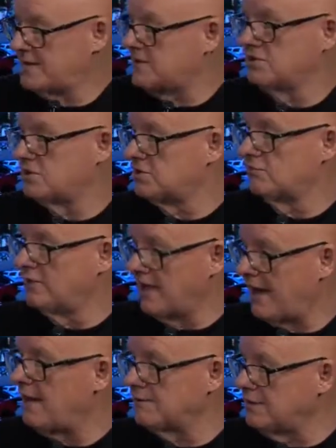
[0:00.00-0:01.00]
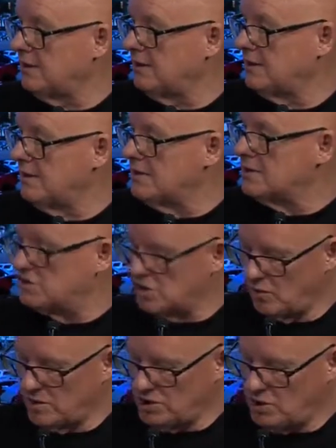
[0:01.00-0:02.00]
just a reality.
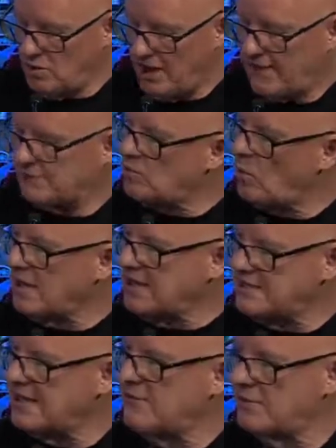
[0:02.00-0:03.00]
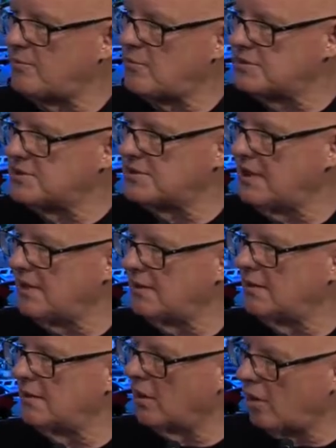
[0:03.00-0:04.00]
So when you have 27%
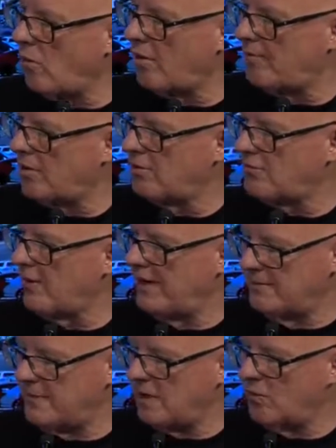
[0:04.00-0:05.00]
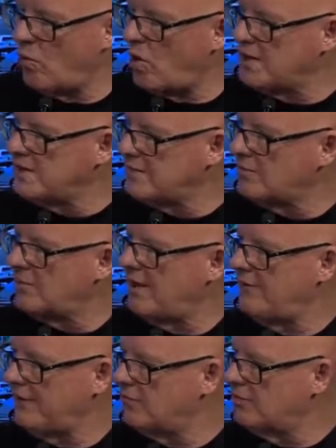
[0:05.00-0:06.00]
lower birth rate among one
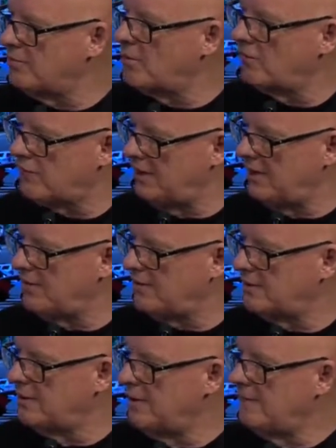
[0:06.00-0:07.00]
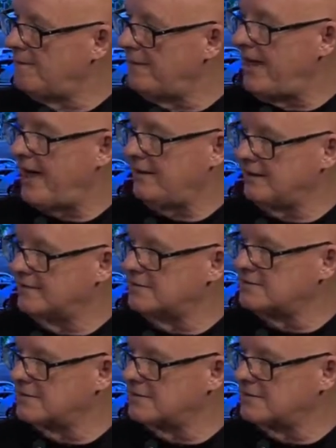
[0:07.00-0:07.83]
demographic group over another, that is